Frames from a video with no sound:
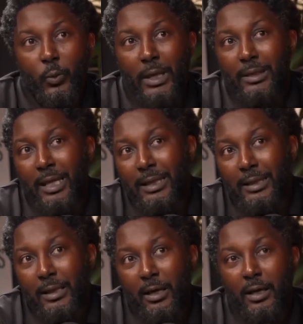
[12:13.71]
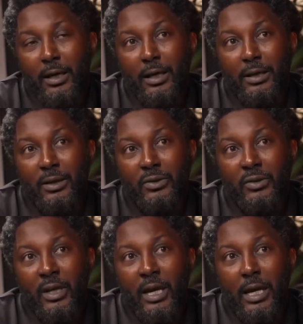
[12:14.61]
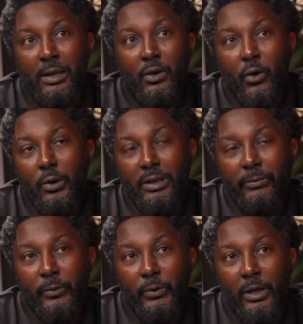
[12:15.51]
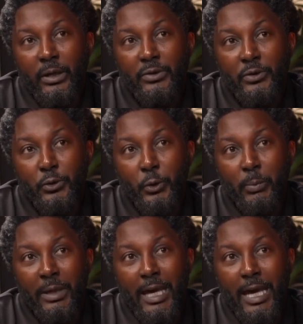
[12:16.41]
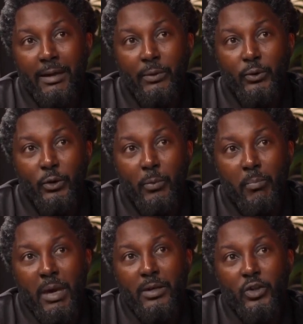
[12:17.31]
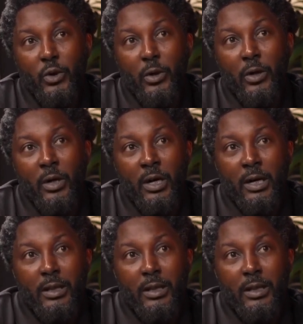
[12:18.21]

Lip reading: quick thing here is, in order for us to be able to make sure